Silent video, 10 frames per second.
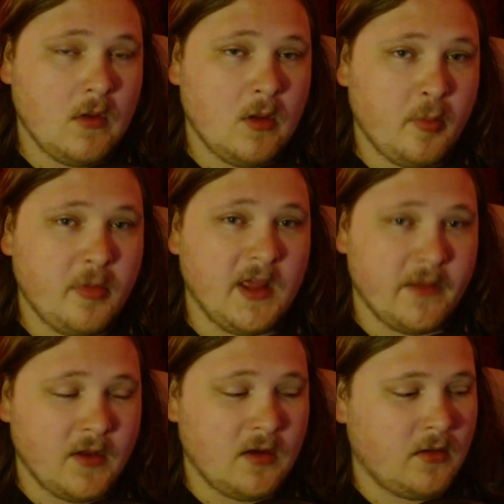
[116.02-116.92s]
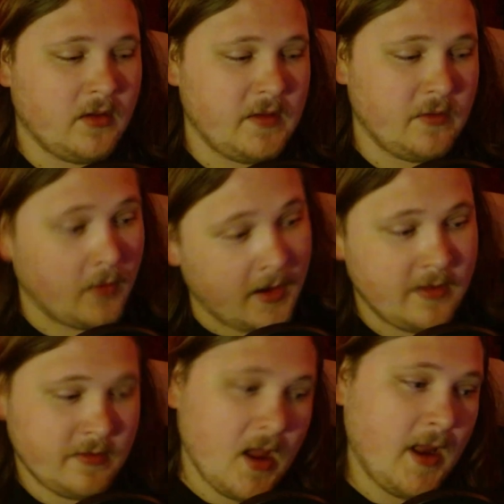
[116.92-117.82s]
believe it because he's right.
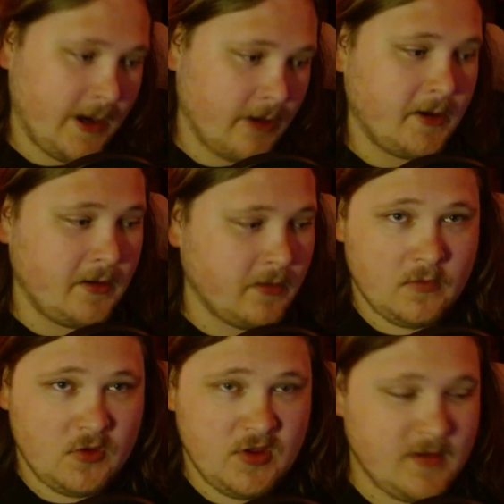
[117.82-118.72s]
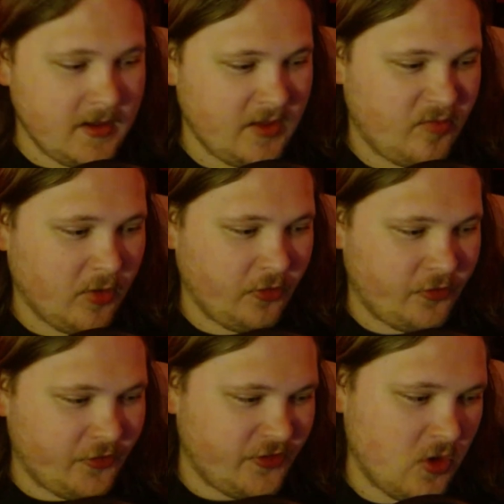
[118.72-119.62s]
It's not Harry. She's got his balls
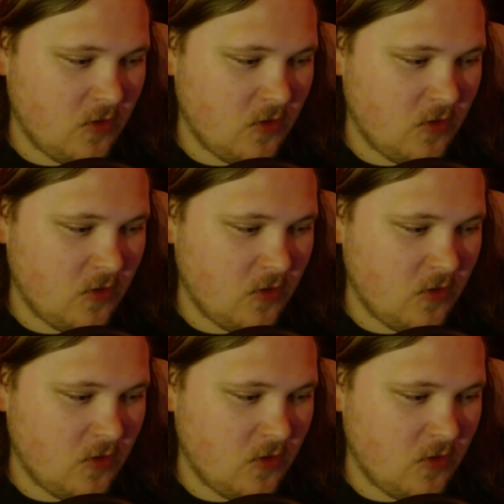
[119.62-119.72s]
so